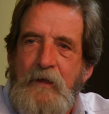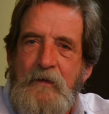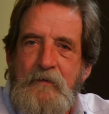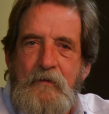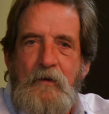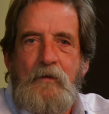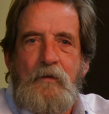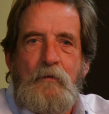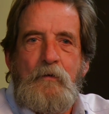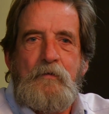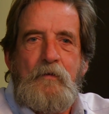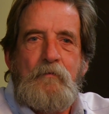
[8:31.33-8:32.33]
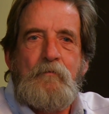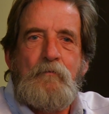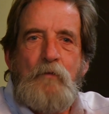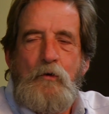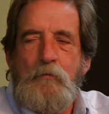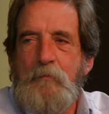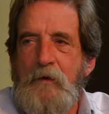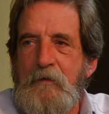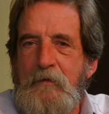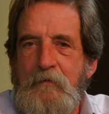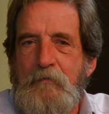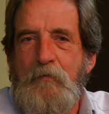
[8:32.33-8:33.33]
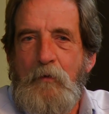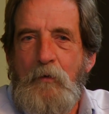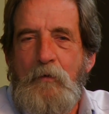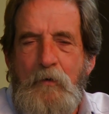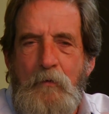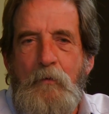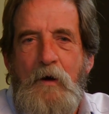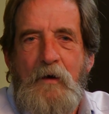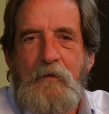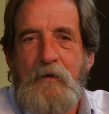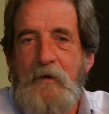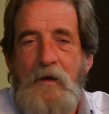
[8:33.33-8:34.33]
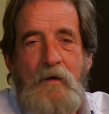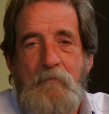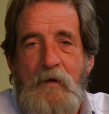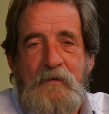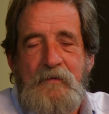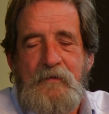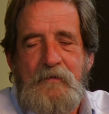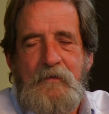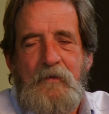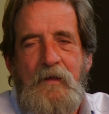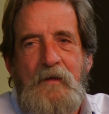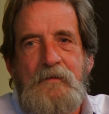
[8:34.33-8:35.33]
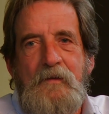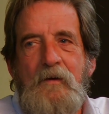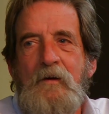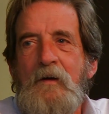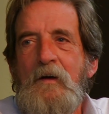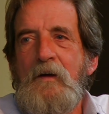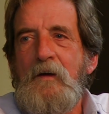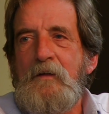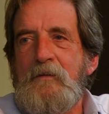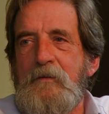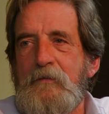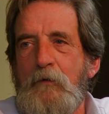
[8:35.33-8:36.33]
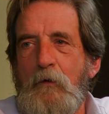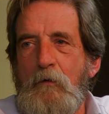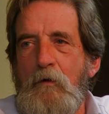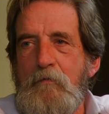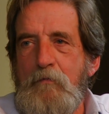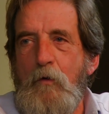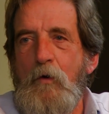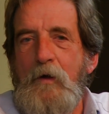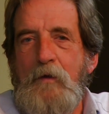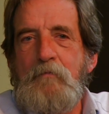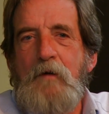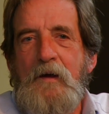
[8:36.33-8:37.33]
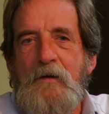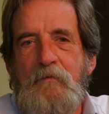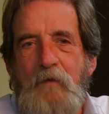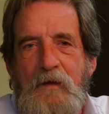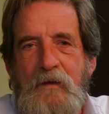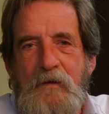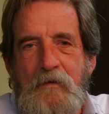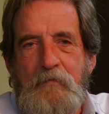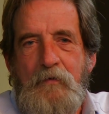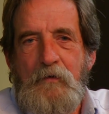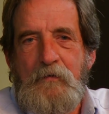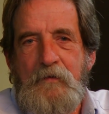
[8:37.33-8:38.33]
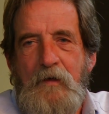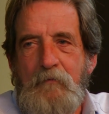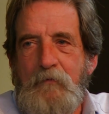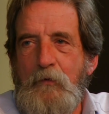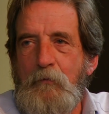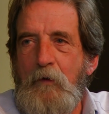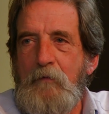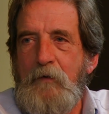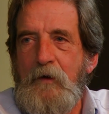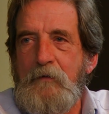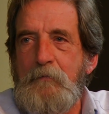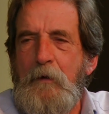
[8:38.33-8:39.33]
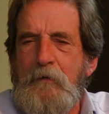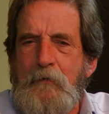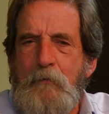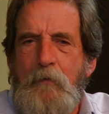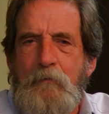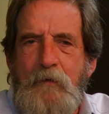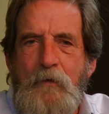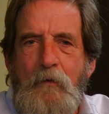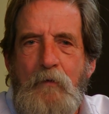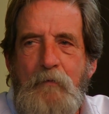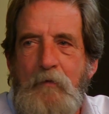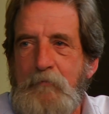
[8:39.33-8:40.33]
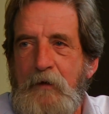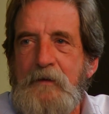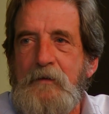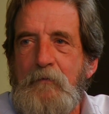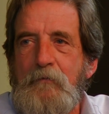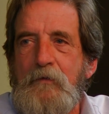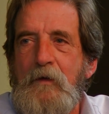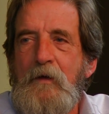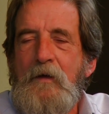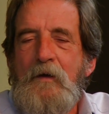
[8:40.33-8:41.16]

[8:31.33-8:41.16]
And so there was a movement for a little while there, and I imagine it's still out there, to sort of avoid recommending the first step to women, especially women who have been victims,